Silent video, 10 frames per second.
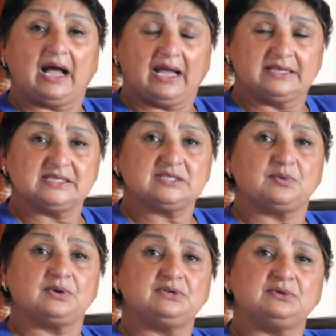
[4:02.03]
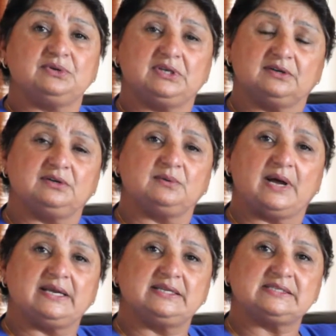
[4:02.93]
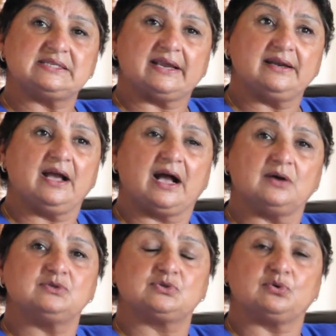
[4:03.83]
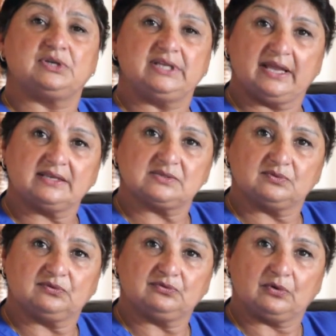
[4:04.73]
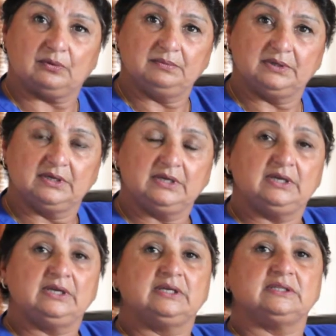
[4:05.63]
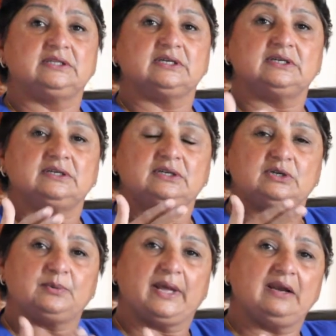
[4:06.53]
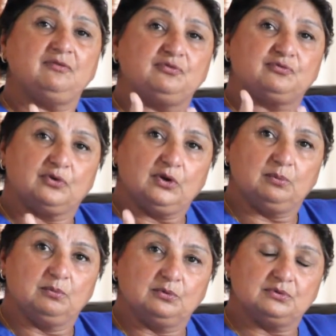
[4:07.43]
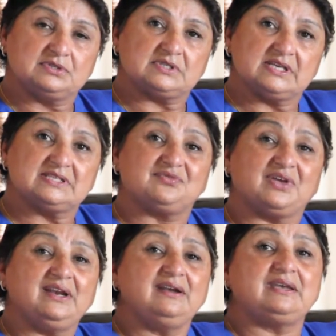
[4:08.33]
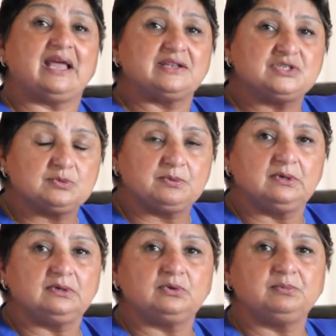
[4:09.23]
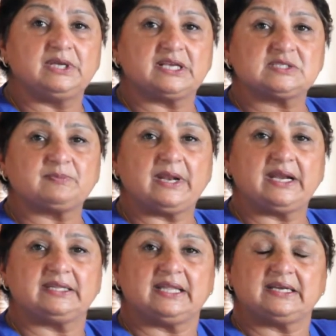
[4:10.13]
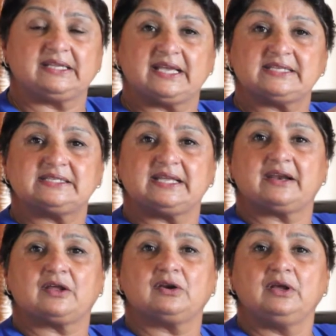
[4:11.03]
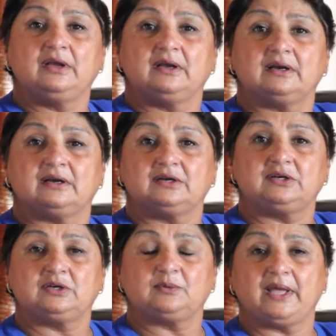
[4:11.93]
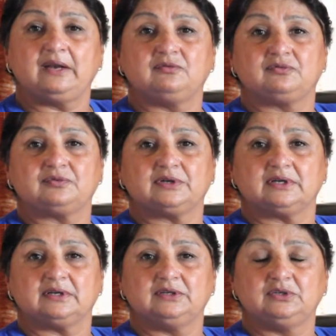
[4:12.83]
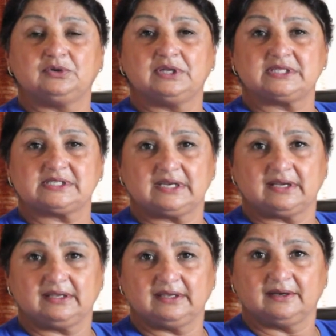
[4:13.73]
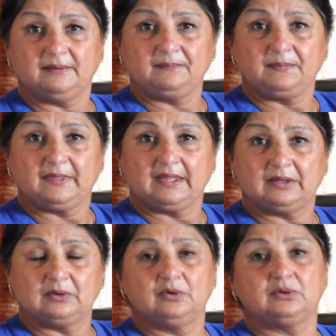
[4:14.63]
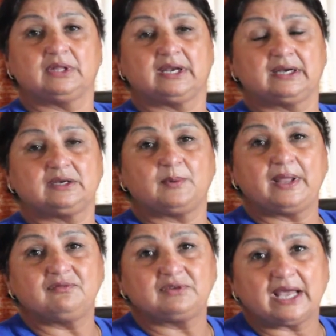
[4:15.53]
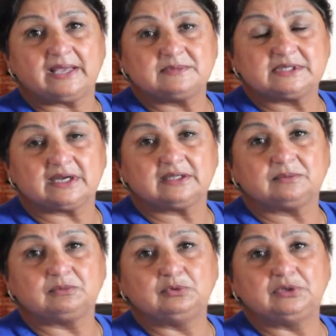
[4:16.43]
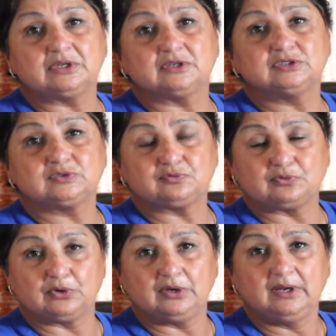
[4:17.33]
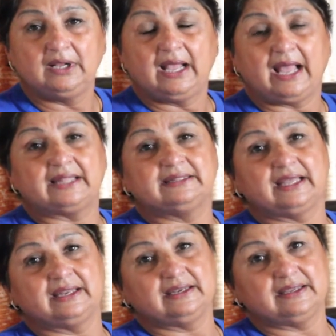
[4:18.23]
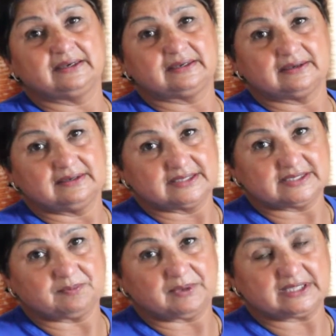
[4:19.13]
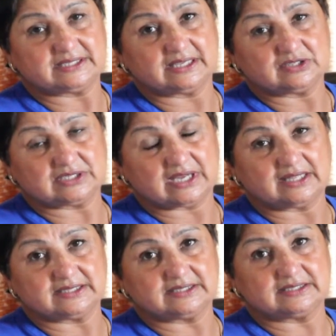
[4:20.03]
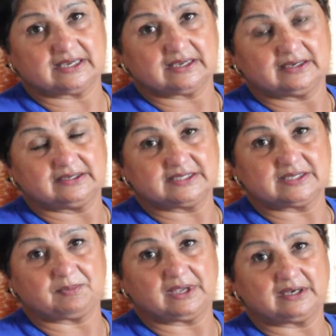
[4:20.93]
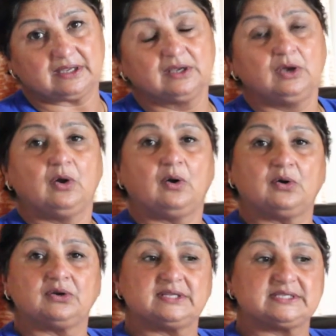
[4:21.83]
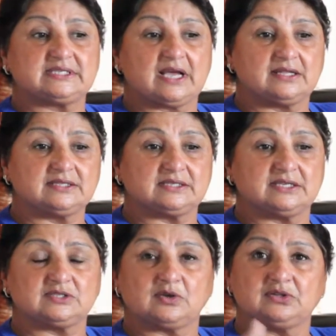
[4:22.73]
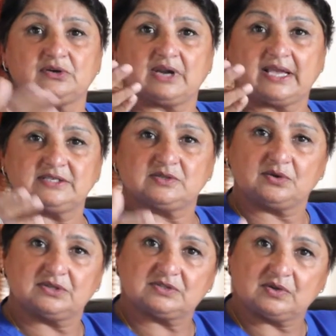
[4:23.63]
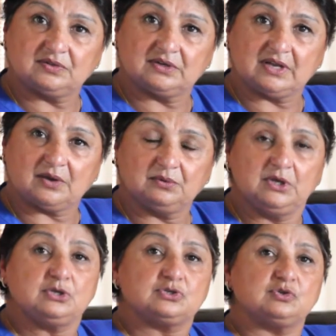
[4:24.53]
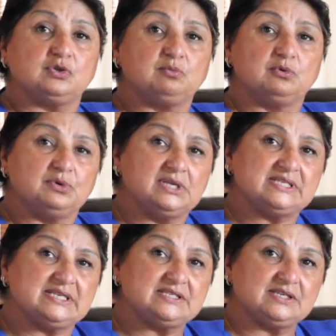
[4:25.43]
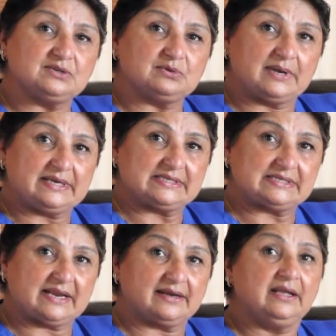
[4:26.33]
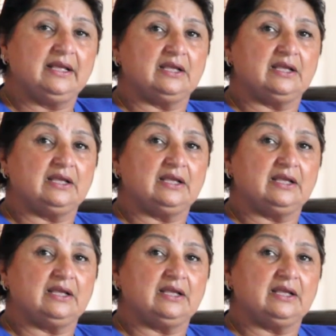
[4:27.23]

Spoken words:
I just want you here to understand how zodiacs were formed. The 12 full moons is very tangible to be explained that yes, there are 12 units in a year. You know, there are 12 times that the moon turns full and then it dissipates and starts dissipating, or it's on the rise or it's on the down. So the moon is easier to understand.